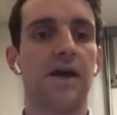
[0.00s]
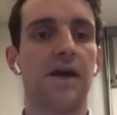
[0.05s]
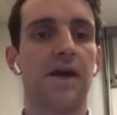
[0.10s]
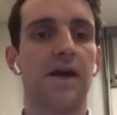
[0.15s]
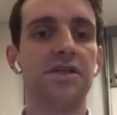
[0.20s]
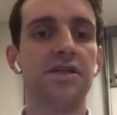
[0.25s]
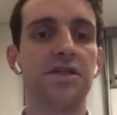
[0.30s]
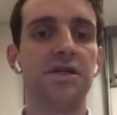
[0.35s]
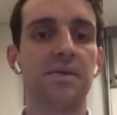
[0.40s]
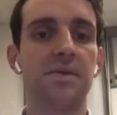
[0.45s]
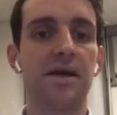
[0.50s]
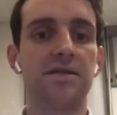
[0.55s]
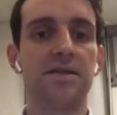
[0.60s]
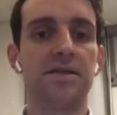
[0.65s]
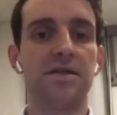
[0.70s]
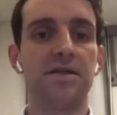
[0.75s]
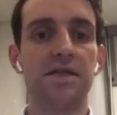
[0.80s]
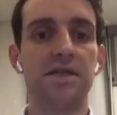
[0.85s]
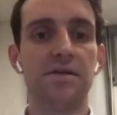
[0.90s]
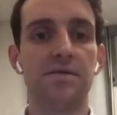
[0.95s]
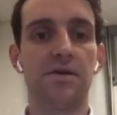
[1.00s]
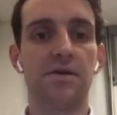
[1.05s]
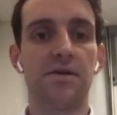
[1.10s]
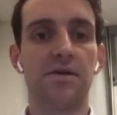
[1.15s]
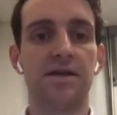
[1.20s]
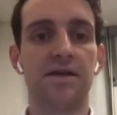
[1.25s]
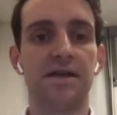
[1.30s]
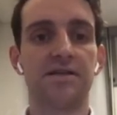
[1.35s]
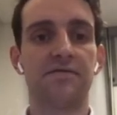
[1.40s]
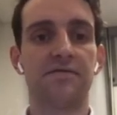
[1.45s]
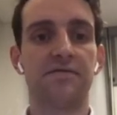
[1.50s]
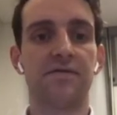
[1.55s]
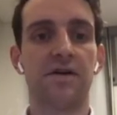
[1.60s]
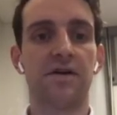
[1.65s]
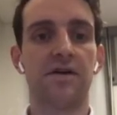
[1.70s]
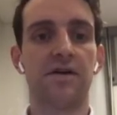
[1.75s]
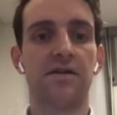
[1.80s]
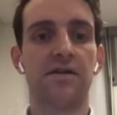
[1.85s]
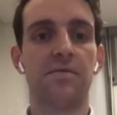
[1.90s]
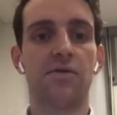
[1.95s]
FDG PET-CT will
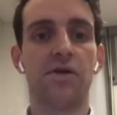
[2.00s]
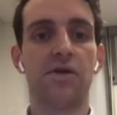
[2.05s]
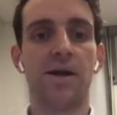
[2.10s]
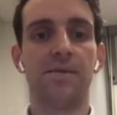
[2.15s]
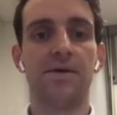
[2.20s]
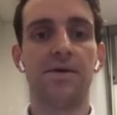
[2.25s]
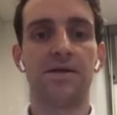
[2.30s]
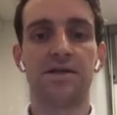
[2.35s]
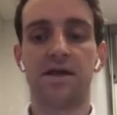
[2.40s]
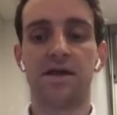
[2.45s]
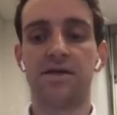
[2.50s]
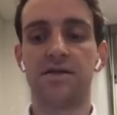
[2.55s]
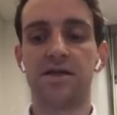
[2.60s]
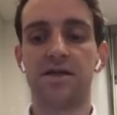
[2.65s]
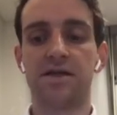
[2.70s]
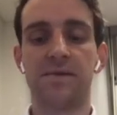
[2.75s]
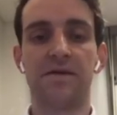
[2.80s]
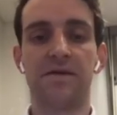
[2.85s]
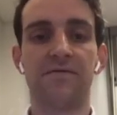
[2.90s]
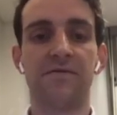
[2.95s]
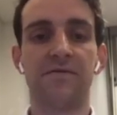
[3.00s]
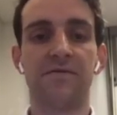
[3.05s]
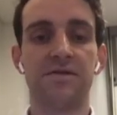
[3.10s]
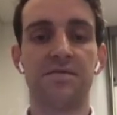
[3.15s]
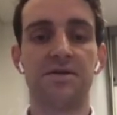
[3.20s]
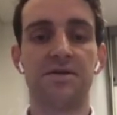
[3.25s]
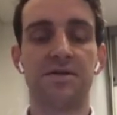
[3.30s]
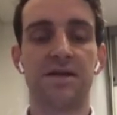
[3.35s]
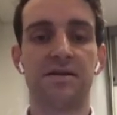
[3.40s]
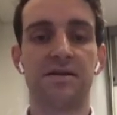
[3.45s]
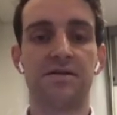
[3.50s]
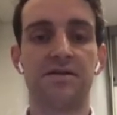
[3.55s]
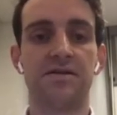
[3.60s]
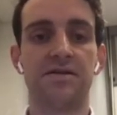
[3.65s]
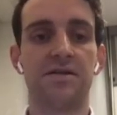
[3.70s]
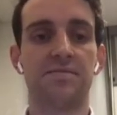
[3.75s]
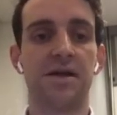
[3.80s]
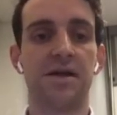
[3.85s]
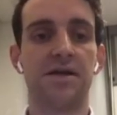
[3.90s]
identify the primary site in about 50% of these